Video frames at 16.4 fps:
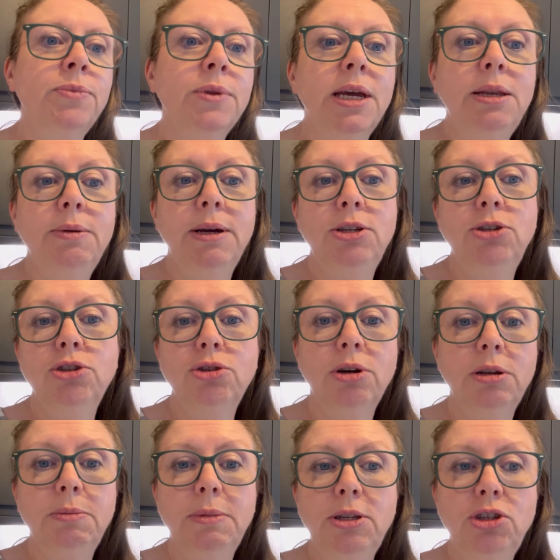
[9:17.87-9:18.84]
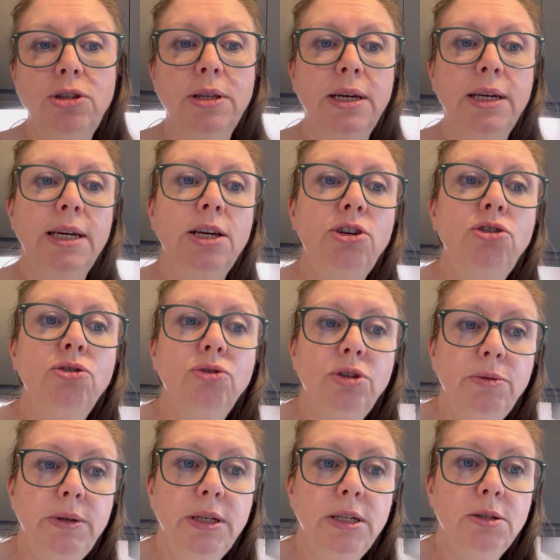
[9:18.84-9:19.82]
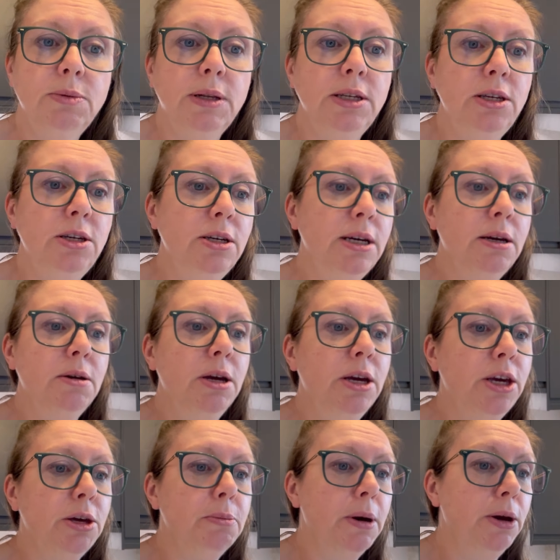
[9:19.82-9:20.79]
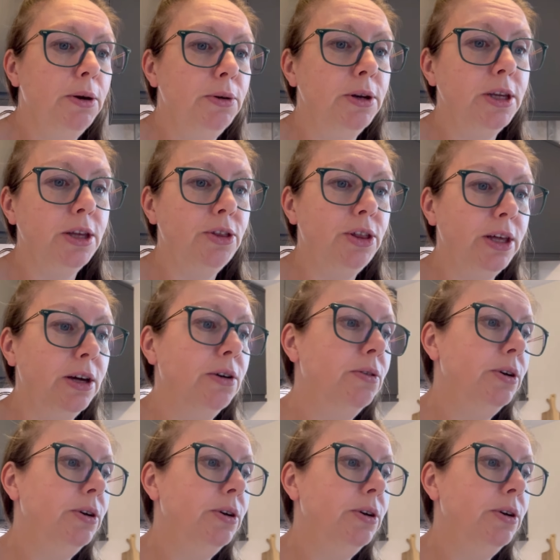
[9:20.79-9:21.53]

Anyway, I just thought I'd mention that in case you're doing it as well and you get you moan and you think,